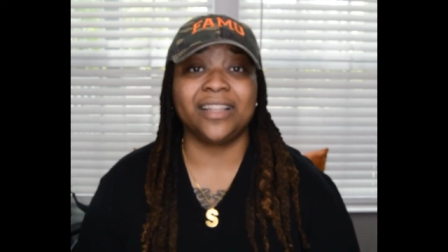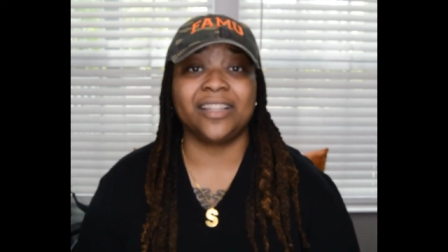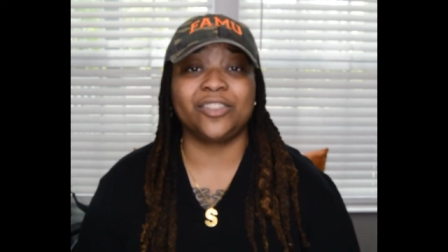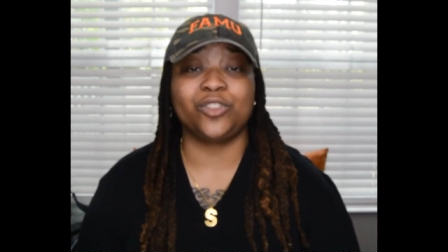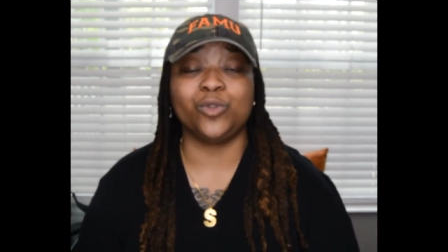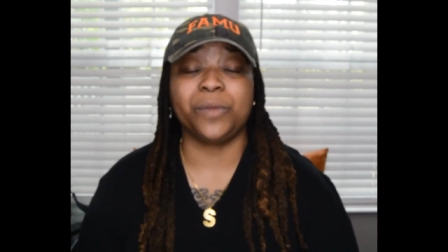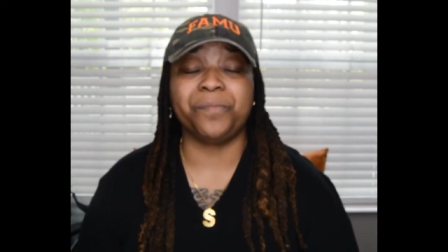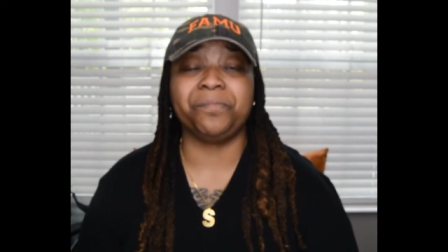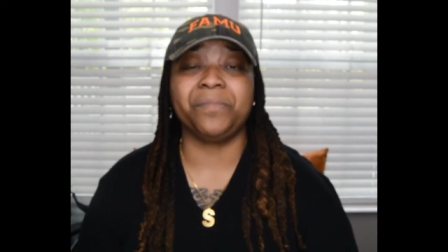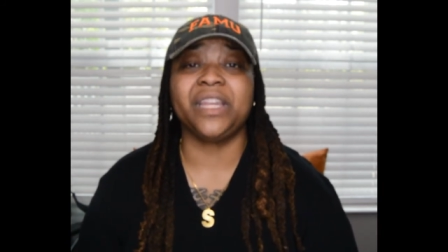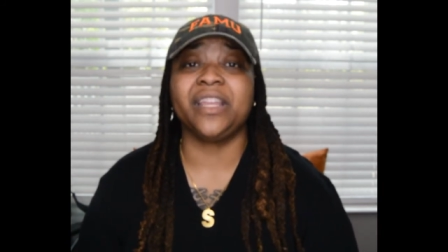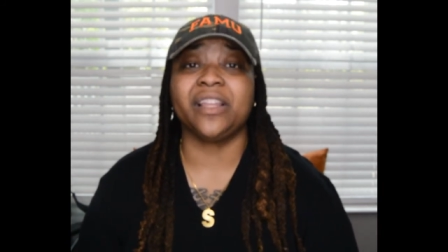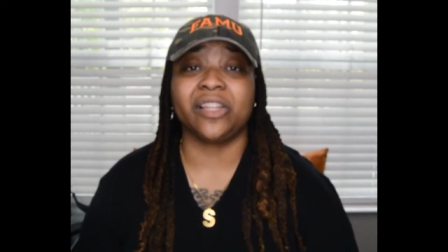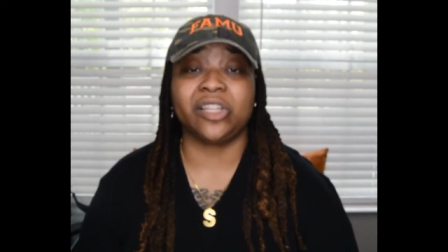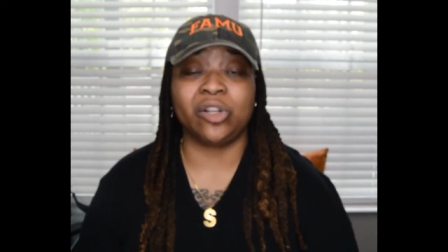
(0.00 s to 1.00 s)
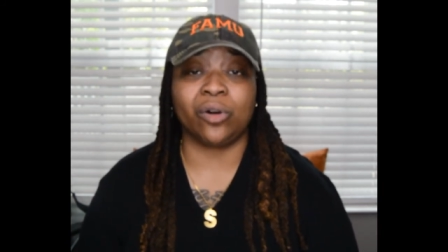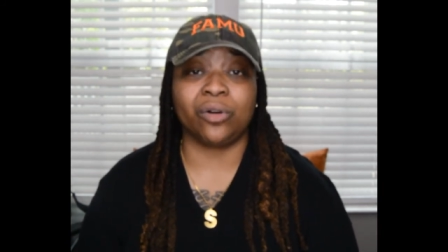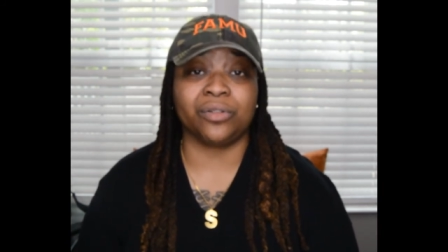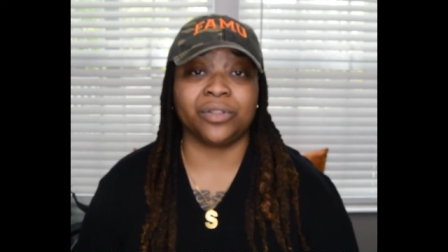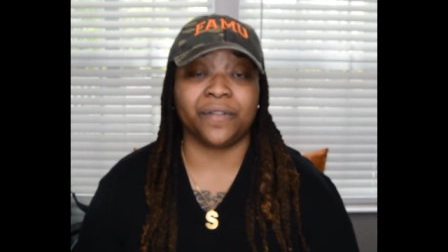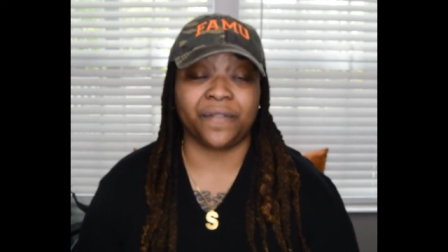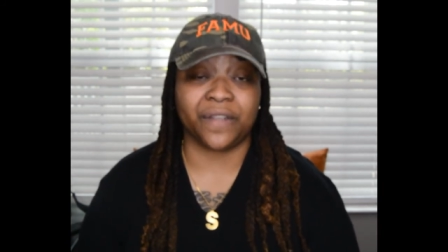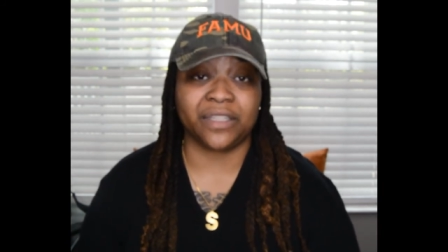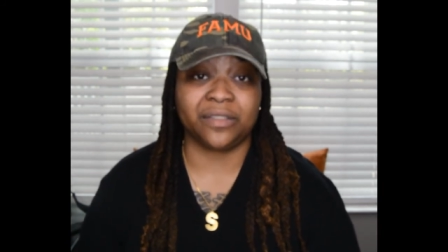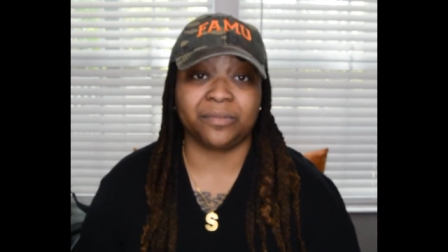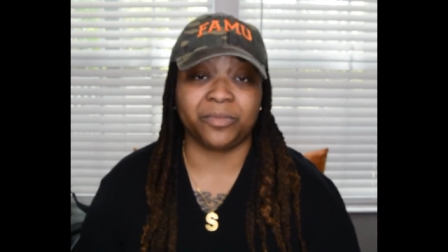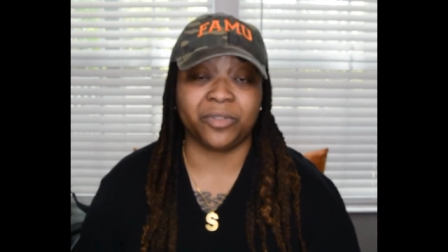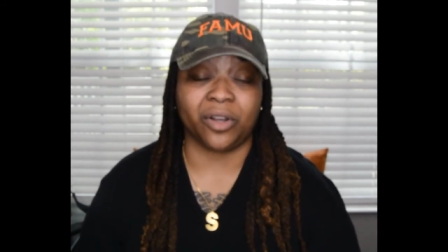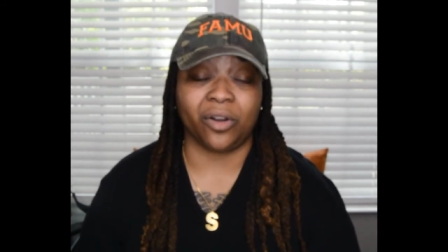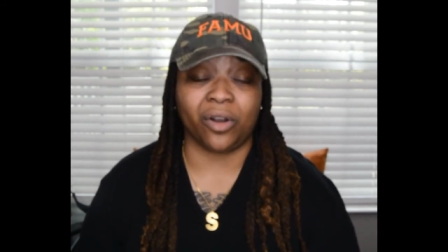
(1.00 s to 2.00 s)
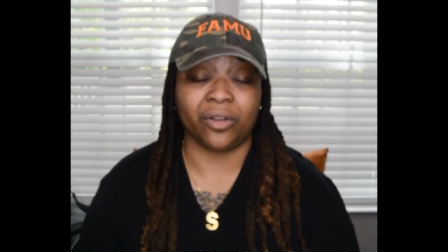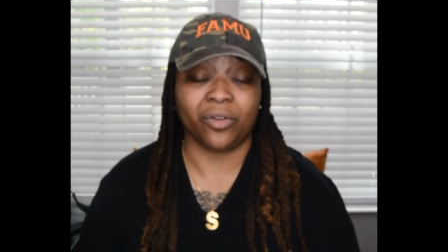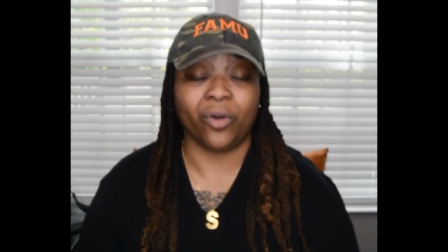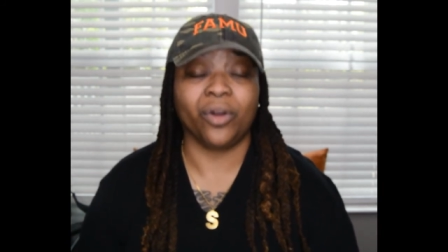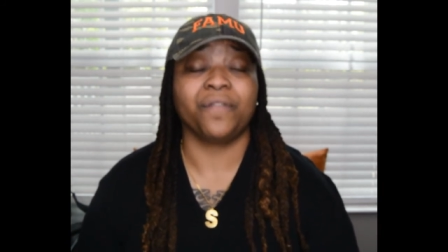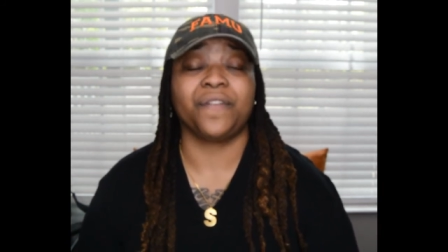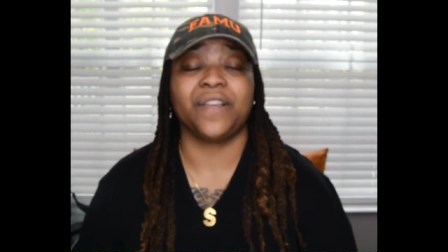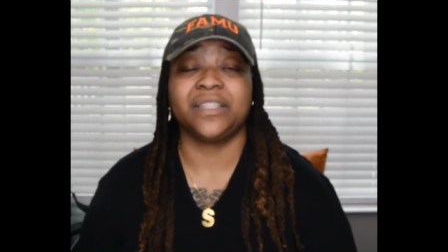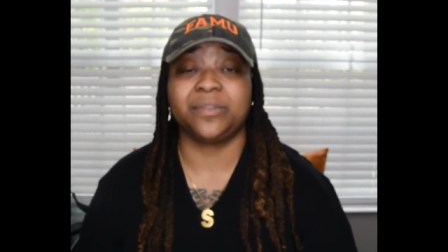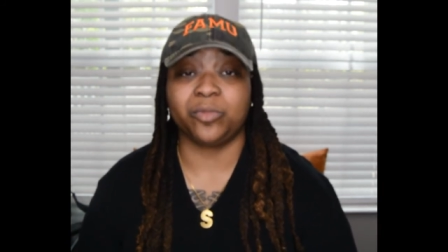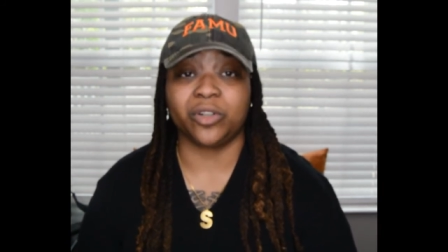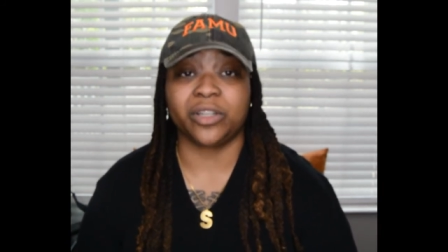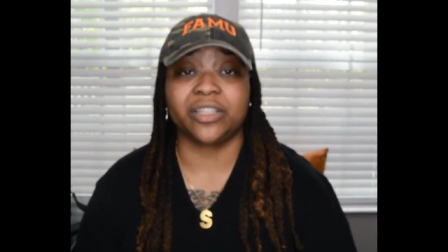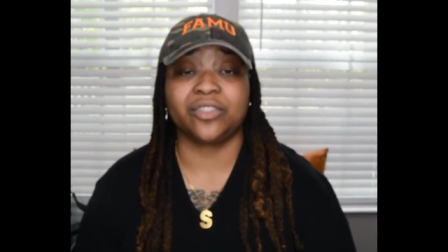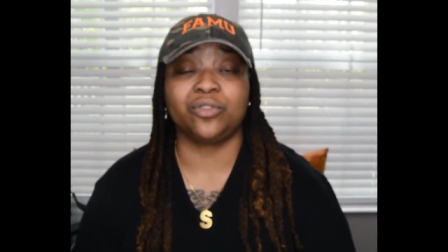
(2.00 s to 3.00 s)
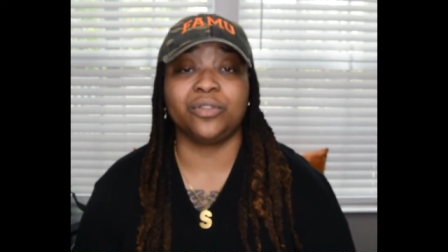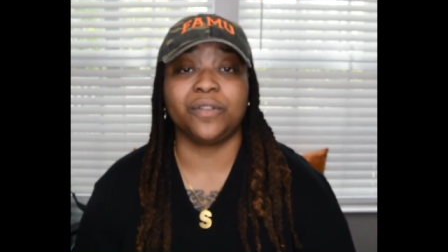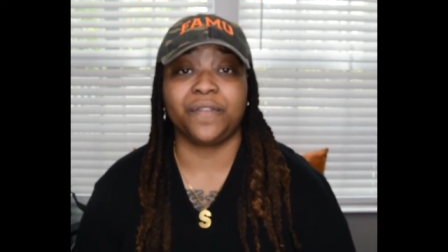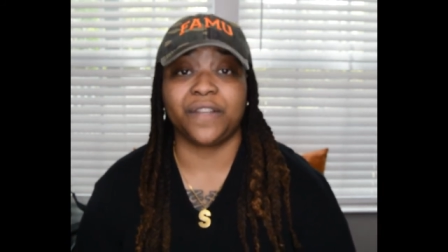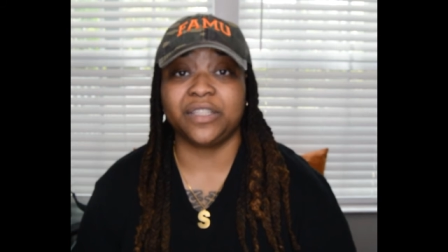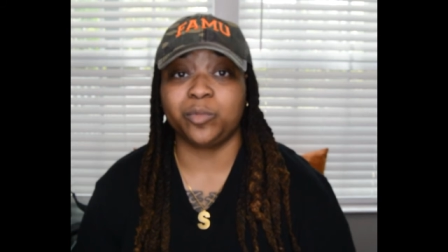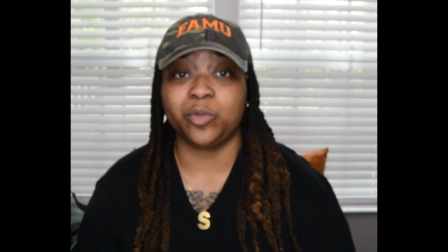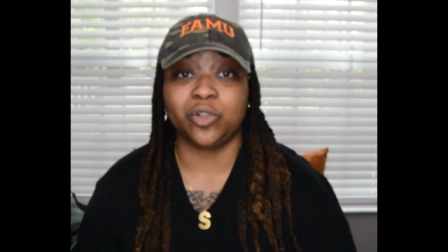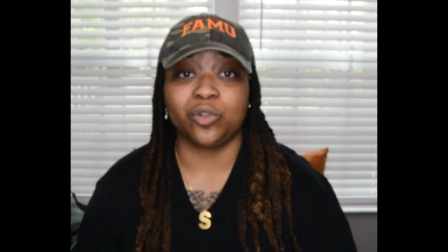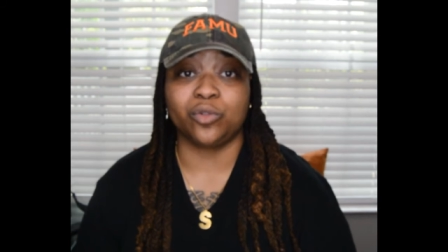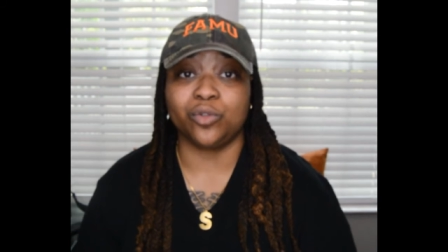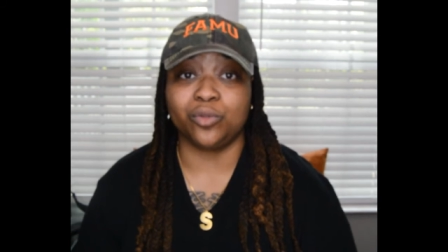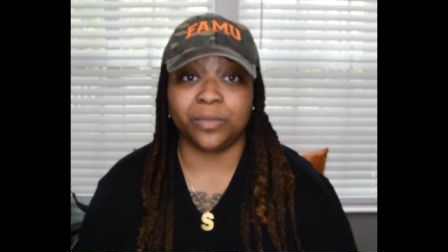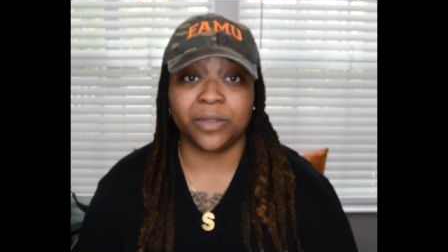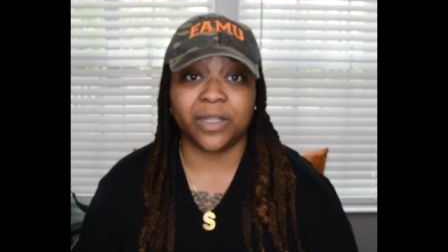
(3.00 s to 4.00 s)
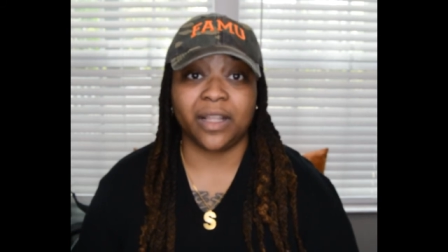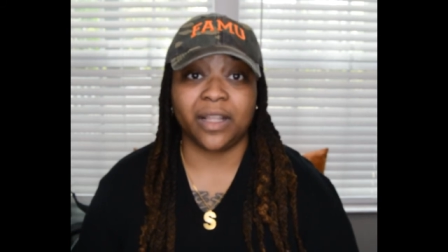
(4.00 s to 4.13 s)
that you immediately go on the Facebook on Facebook to the Facebook group,